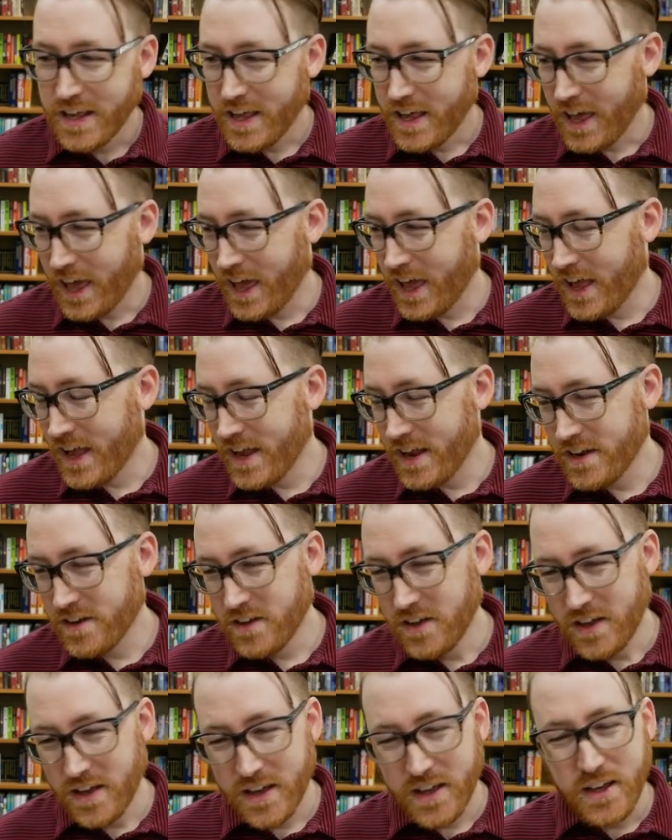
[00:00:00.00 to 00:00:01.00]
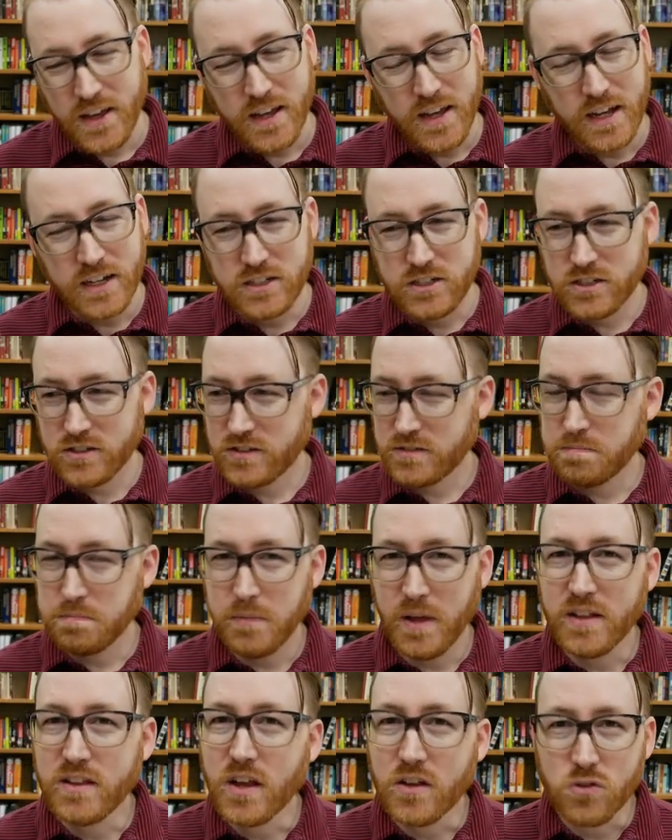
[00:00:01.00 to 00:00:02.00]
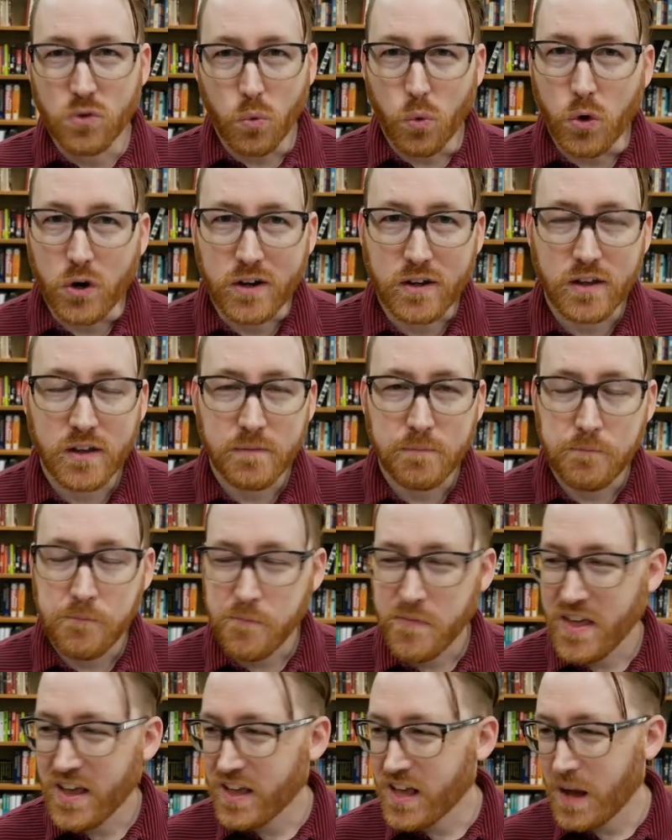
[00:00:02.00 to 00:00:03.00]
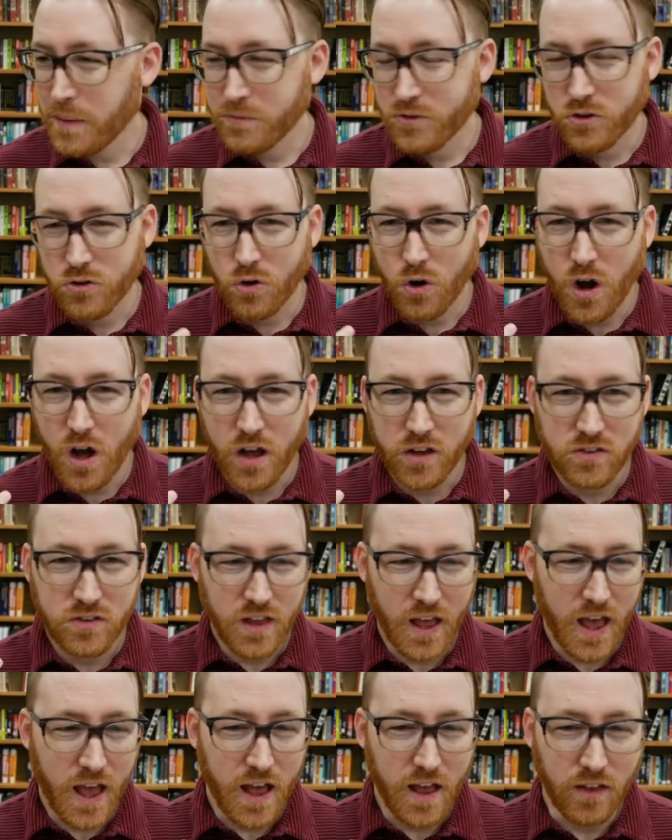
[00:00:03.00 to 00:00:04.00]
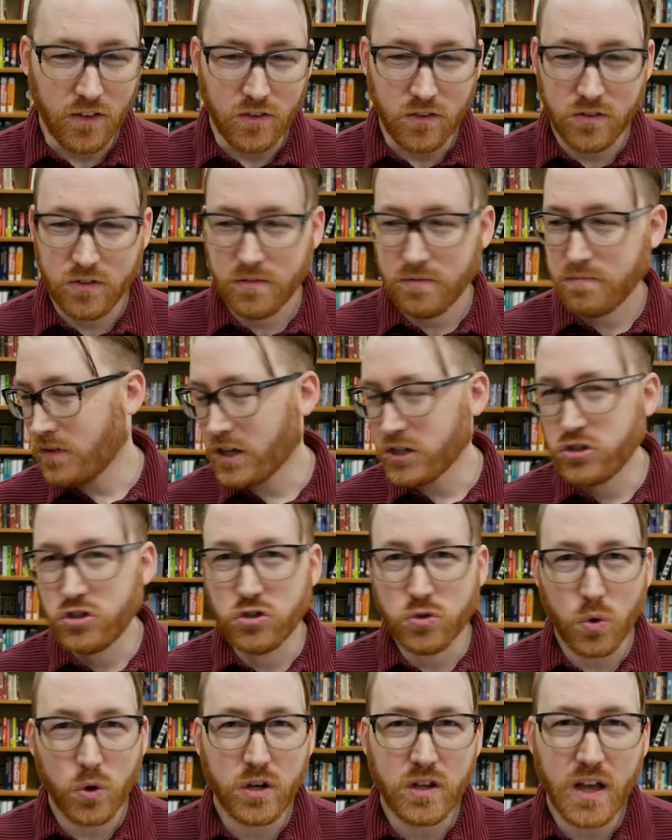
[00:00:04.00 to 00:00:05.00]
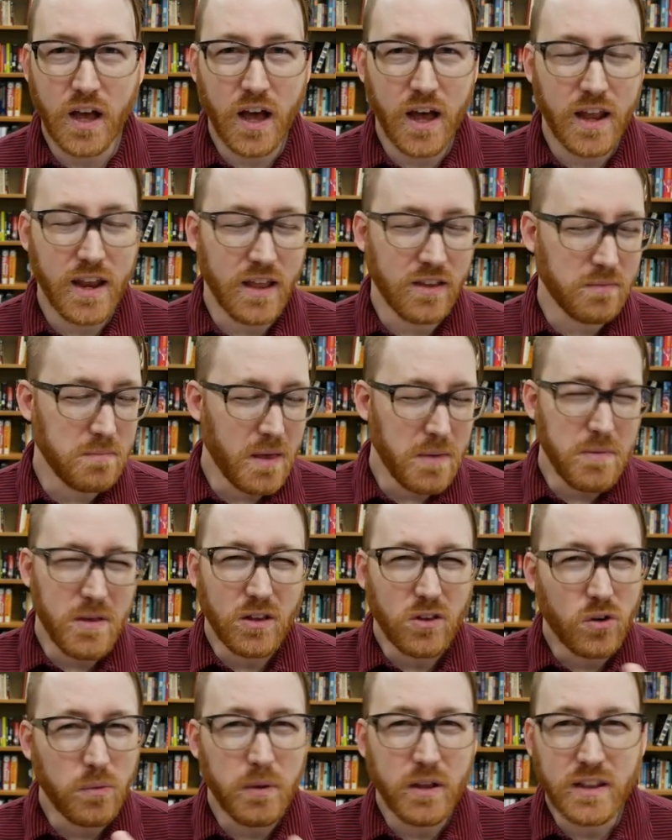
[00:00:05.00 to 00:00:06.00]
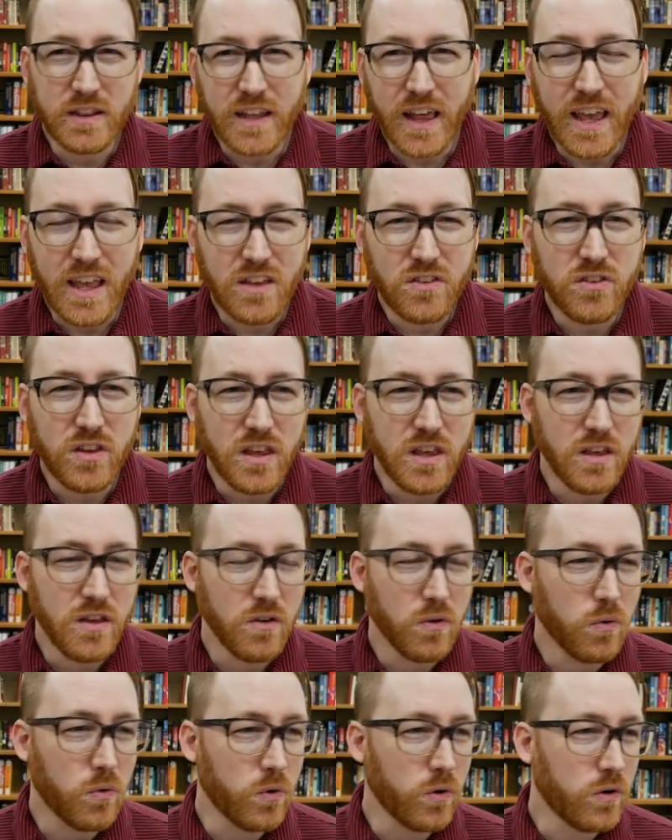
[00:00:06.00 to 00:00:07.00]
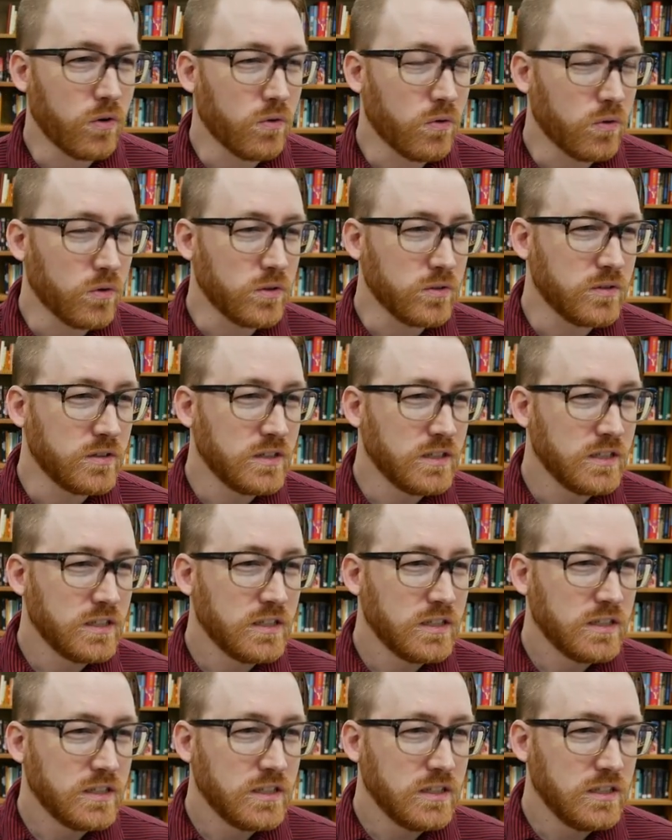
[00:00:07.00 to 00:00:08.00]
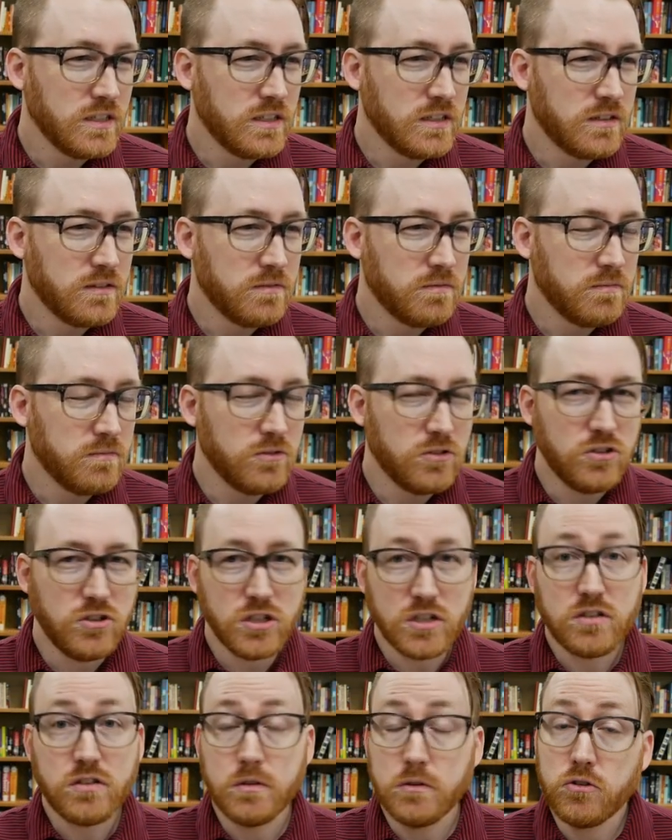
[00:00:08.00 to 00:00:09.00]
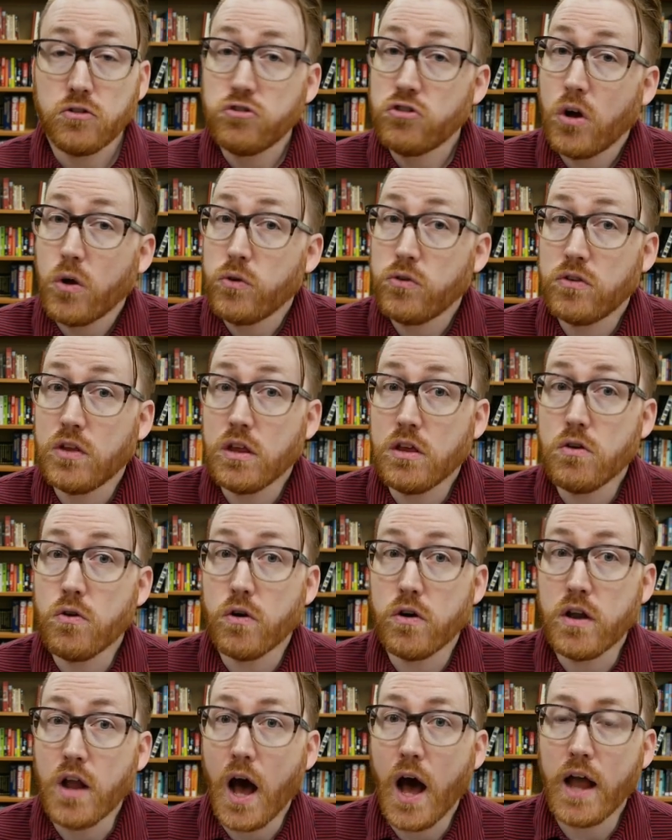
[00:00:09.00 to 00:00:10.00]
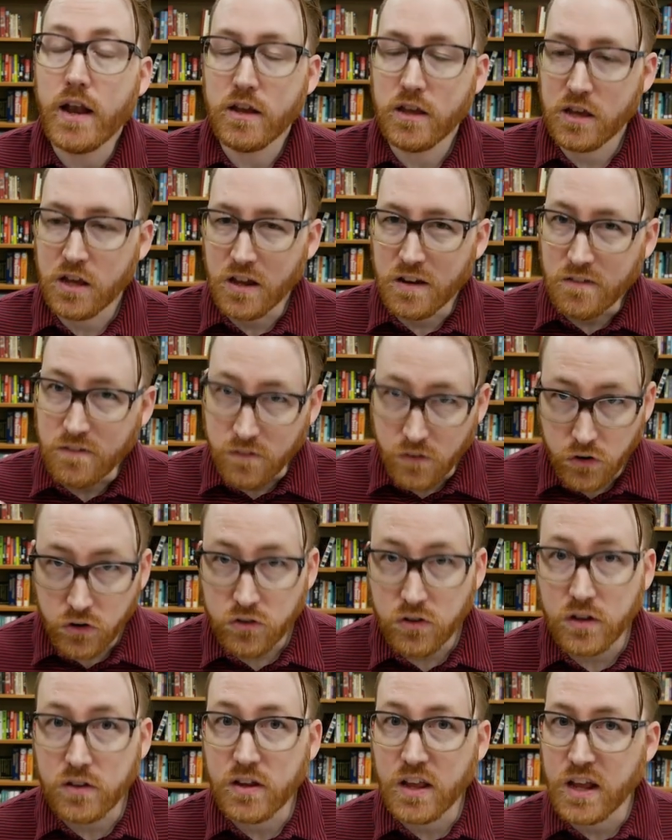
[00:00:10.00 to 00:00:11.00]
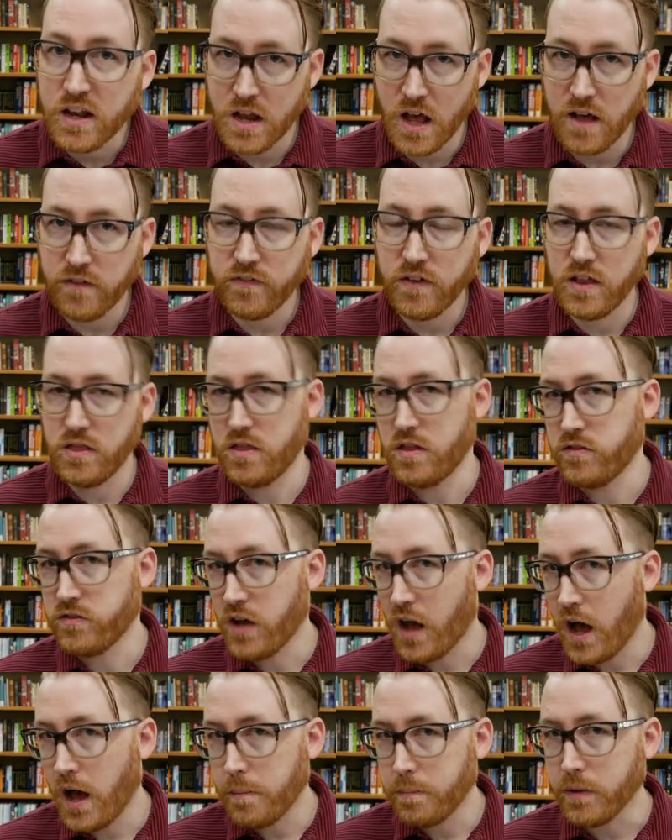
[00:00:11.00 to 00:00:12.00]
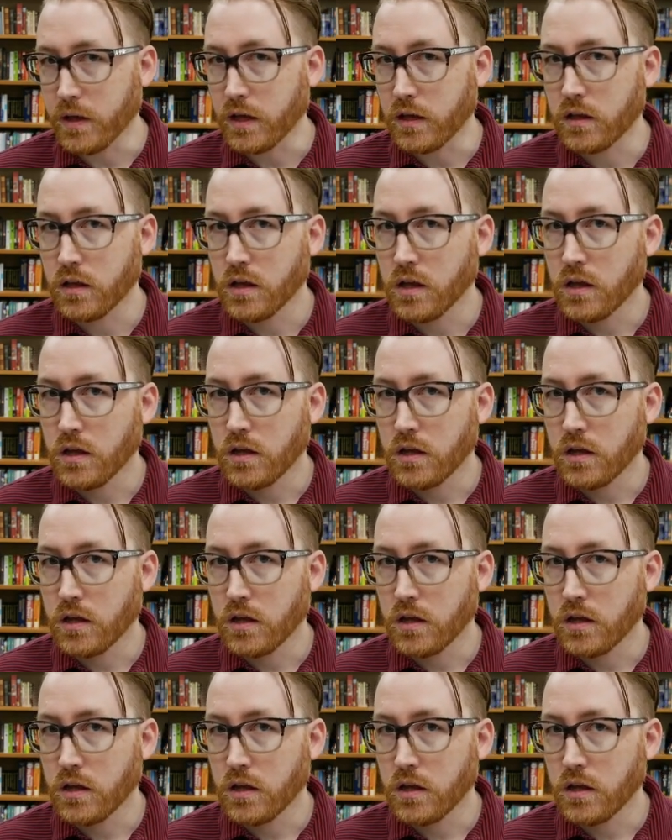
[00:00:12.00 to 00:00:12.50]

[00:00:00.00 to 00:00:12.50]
and it doesn't work. It comes across as a shortcut, as maybe a little bit lazy, or just shows that you're not conversant enough in the topic